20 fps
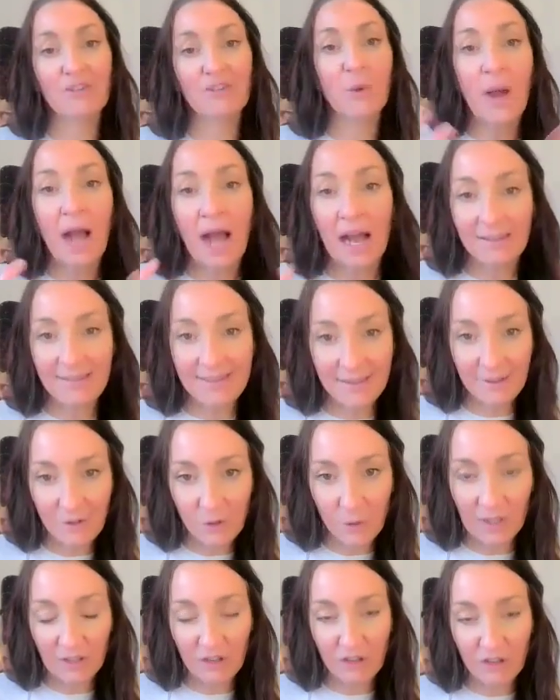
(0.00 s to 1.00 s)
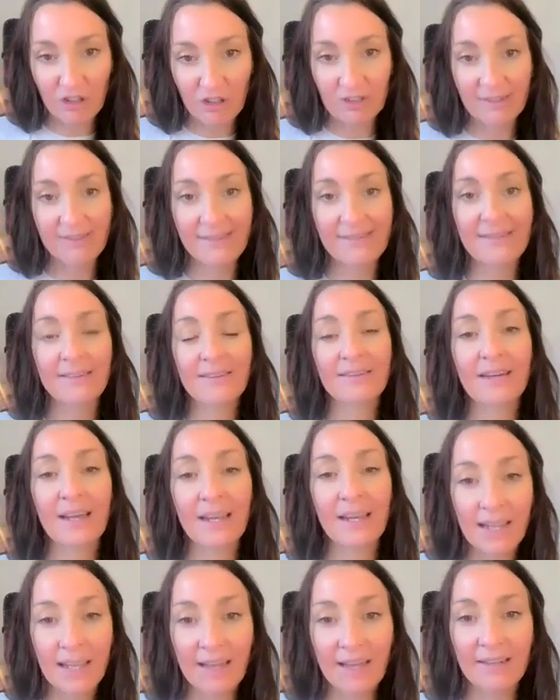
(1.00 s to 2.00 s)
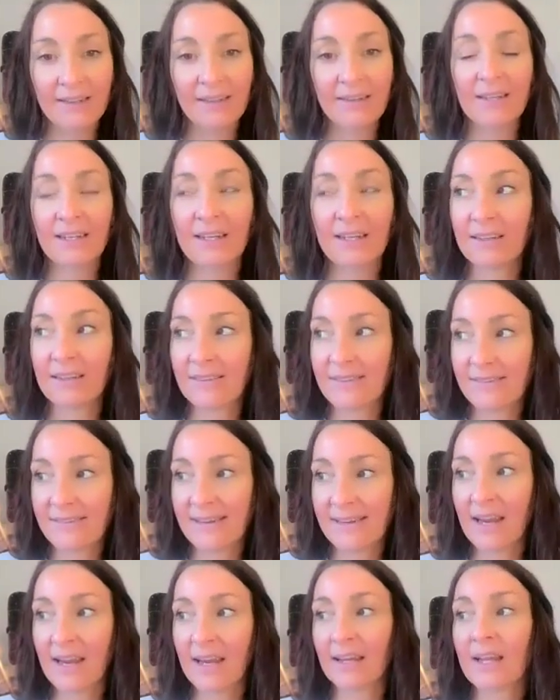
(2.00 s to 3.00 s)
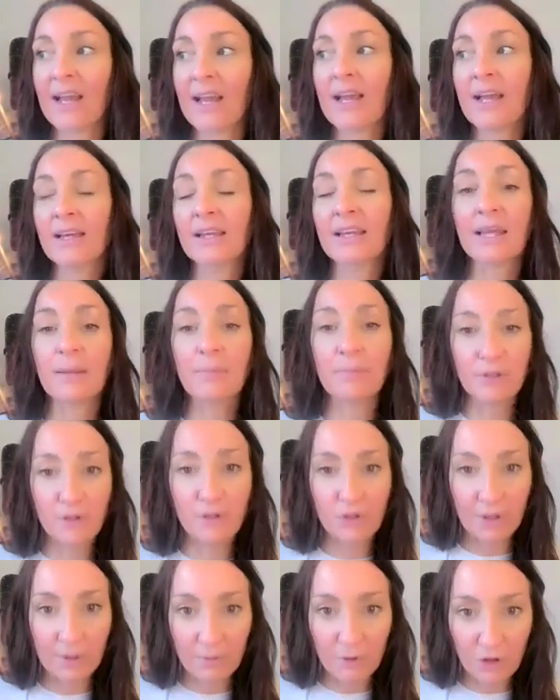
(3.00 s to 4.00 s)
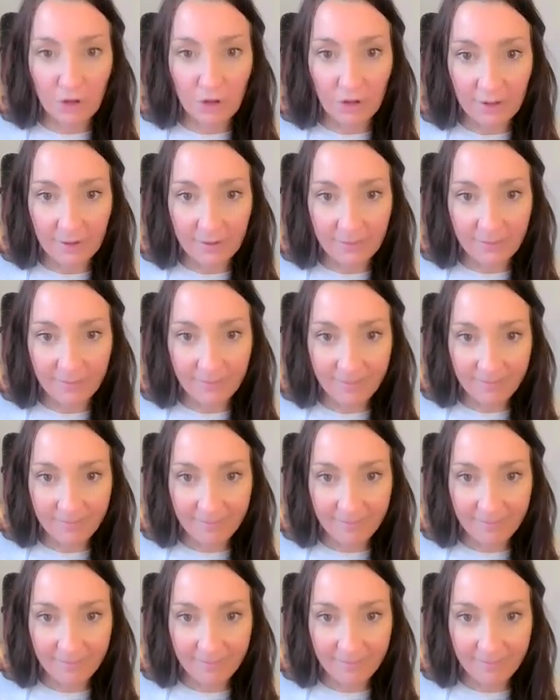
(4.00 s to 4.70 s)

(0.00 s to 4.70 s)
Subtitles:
So ask those questions. Again, the guides are saying, keep a dream journal.